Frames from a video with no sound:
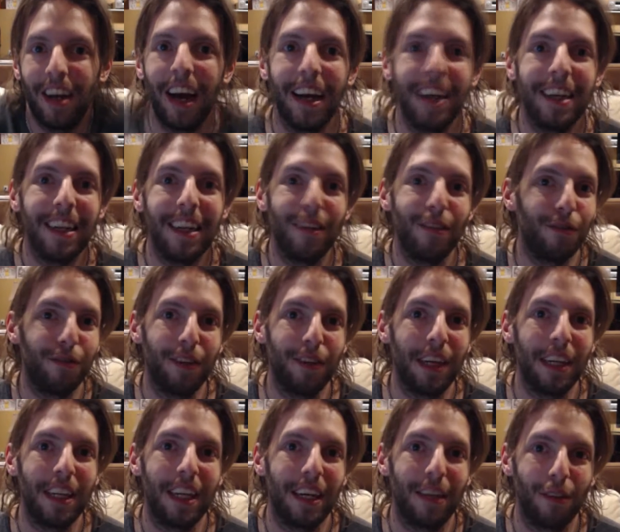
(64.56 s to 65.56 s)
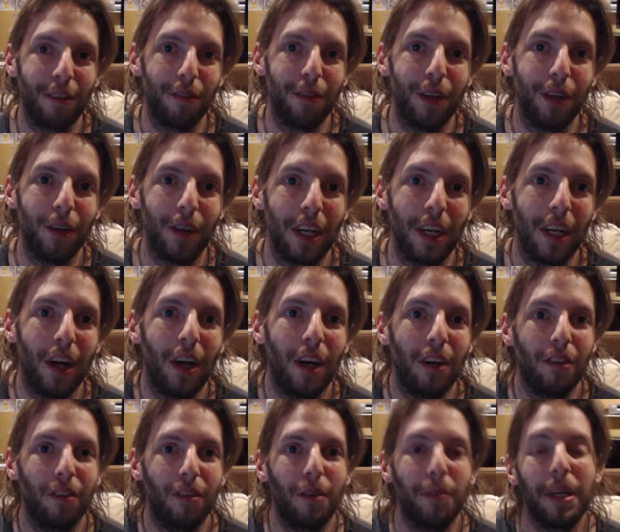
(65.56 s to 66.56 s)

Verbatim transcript: didn't feel like reviewing it, honestly.